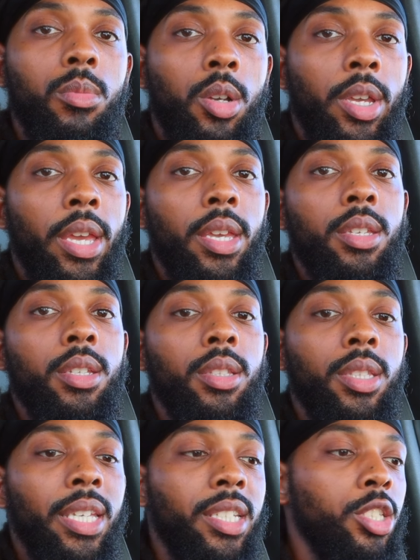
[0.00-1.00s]
Okay?
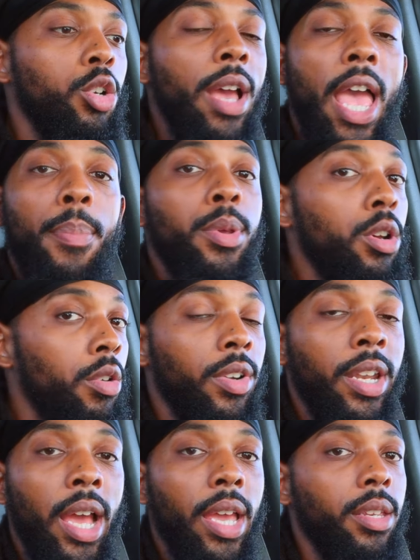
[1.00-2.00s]
Things don't happen
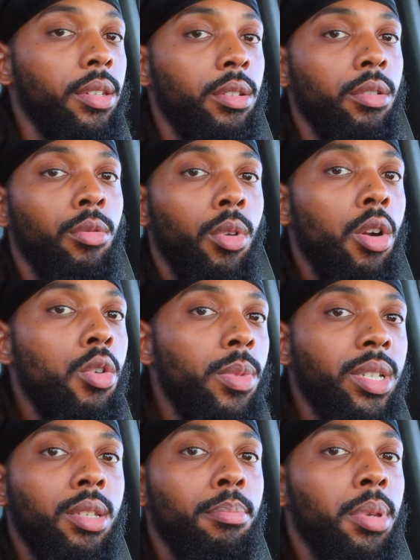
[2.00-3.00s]
overnight. Rome
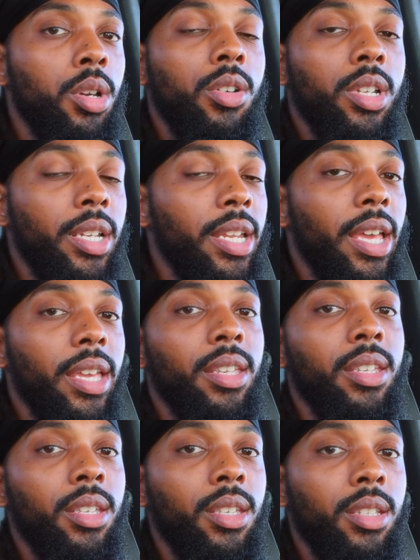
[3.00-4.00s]
wasn't built in a day.
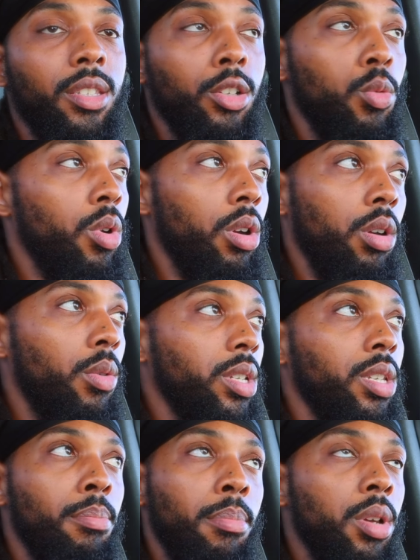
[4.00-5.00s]
The world
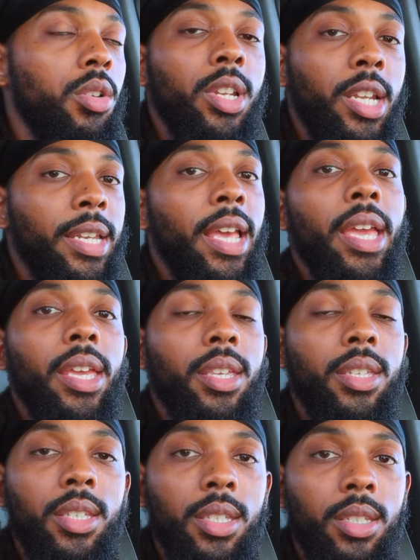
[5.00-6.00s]
wasn't built in a day.
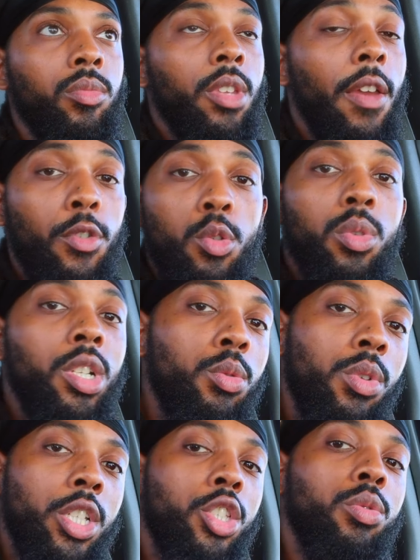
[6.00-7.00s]
If you really
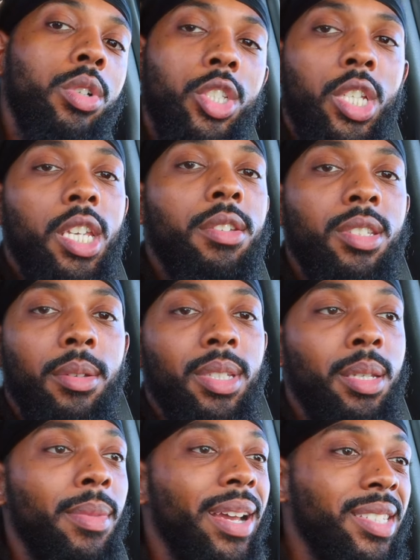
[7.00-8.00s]
want to achieve
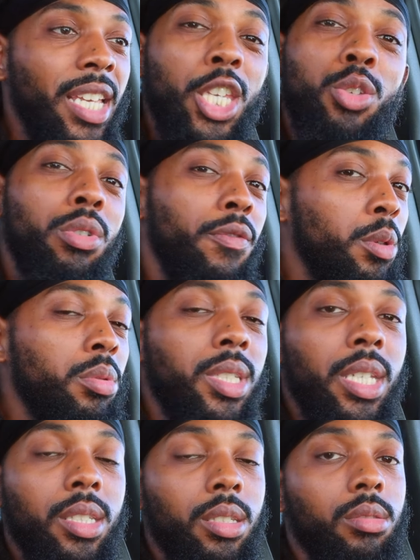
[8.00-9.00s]
something, it might take you a few
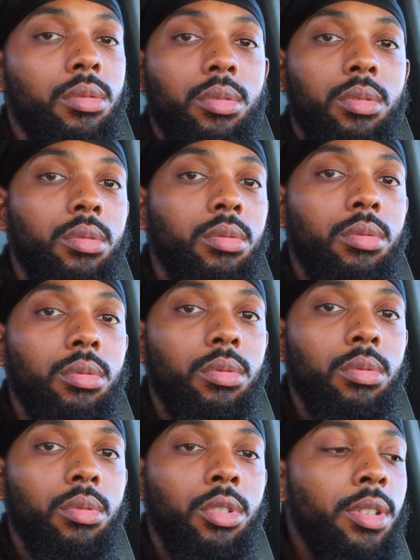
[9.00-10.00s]
seasons.
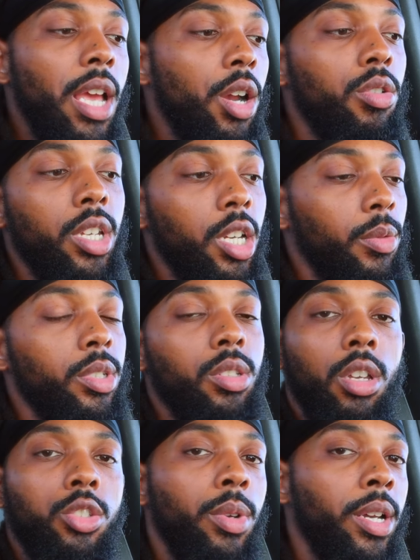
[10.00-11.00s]
You're not going to get
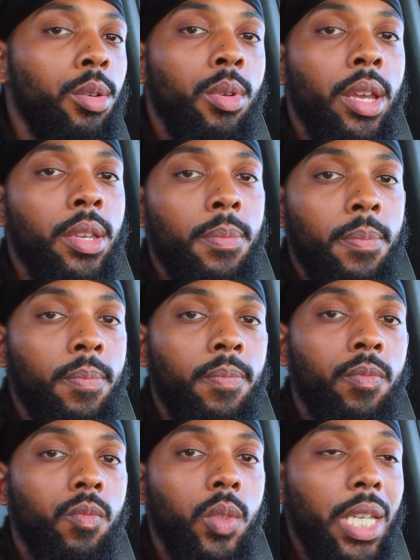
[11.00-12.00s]
results right away.
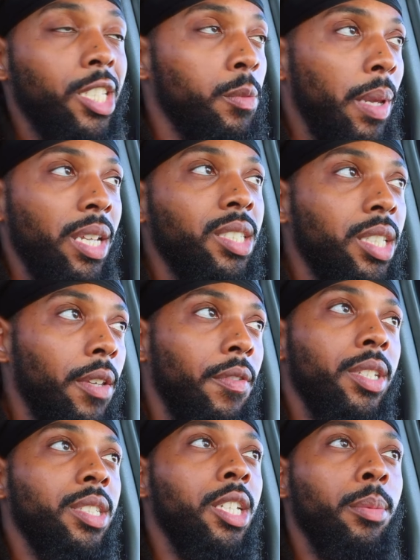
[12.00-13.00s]
Especially if
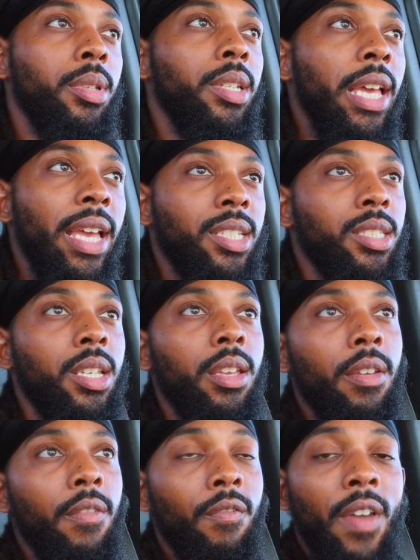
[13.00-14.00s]
it's something that's
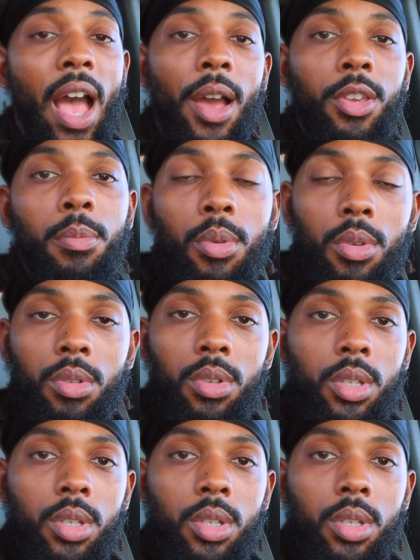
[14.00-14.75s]
valuable.